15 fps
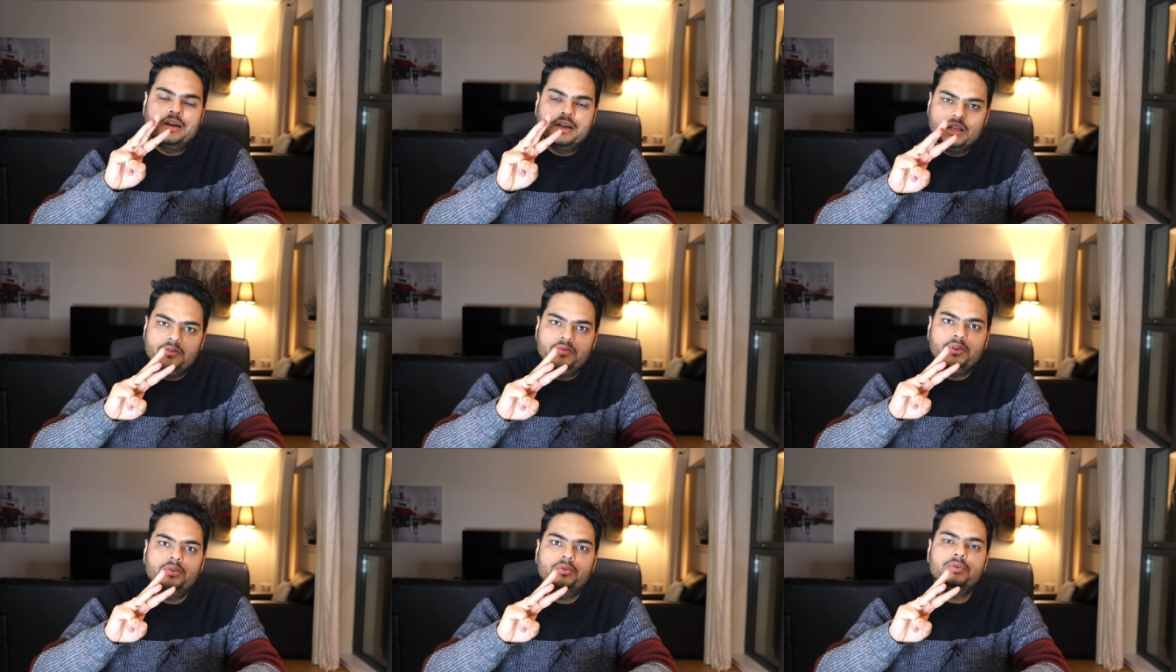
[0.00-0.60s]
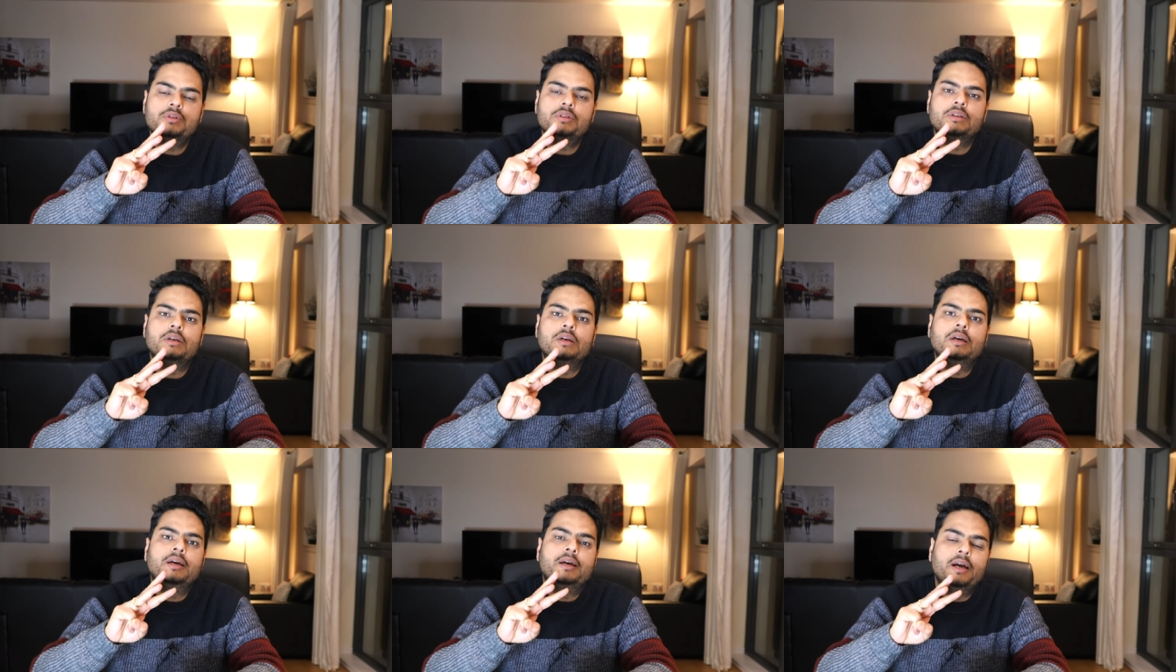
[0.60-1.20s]
reviews
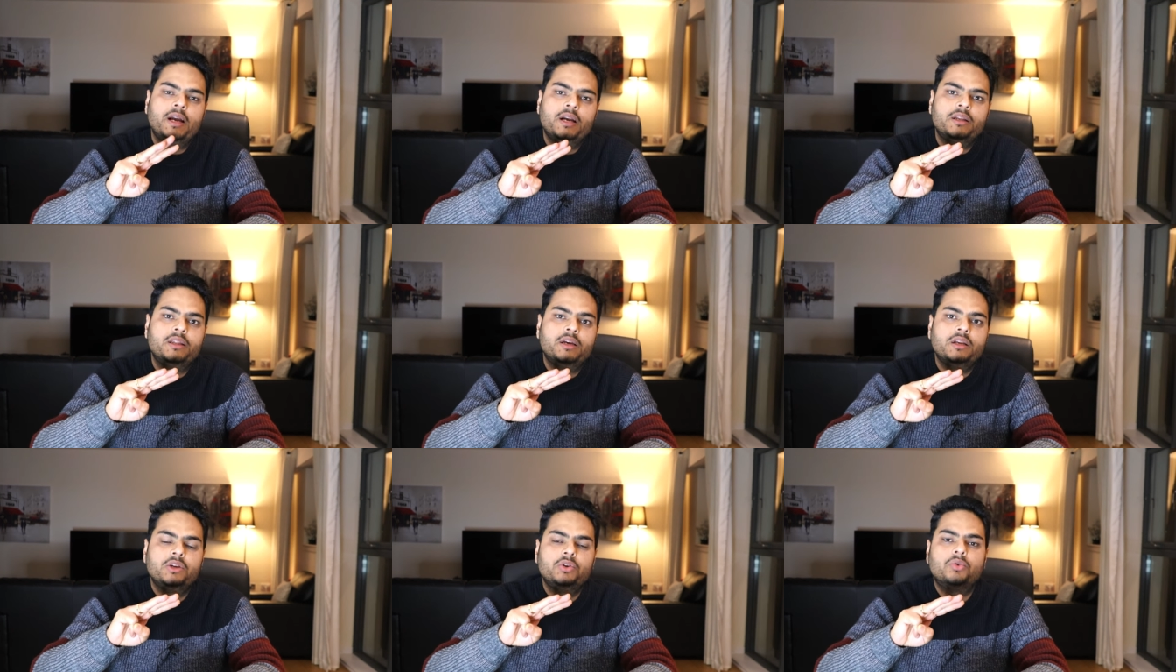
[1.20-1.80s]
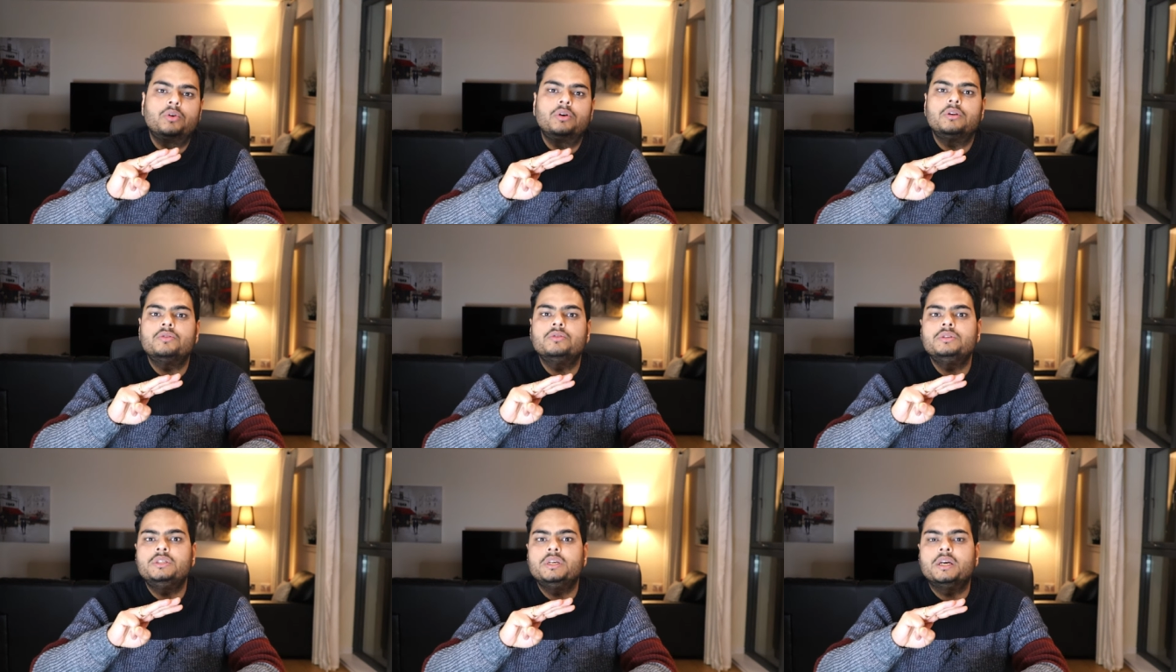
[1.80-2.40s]
and then you
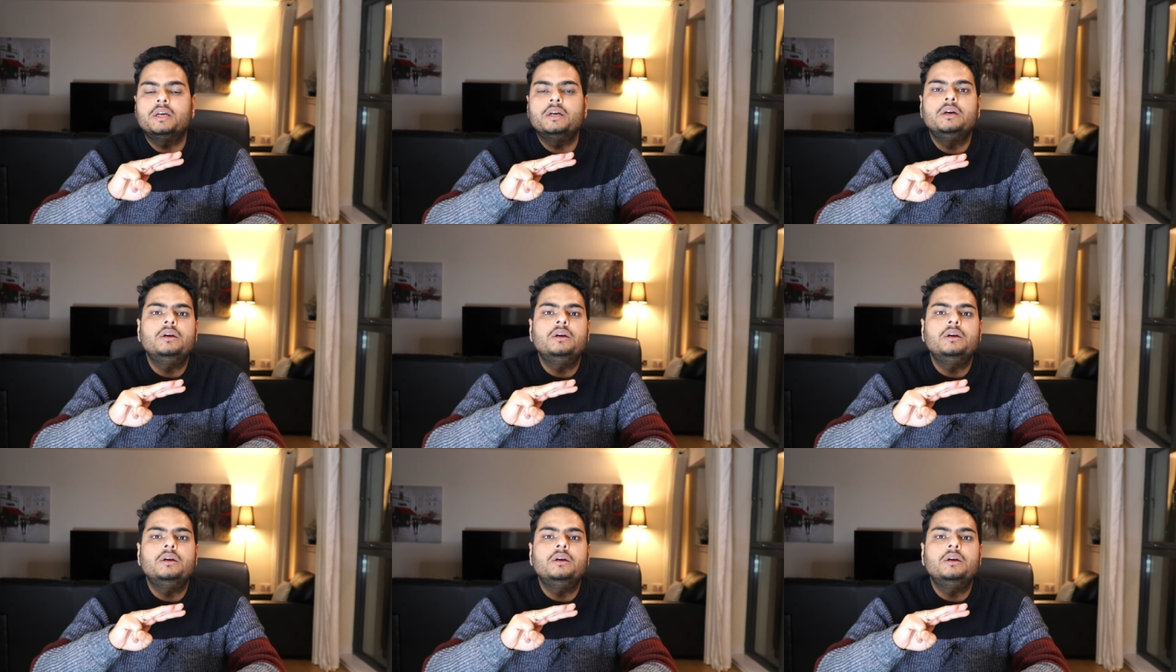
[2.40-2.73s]
also check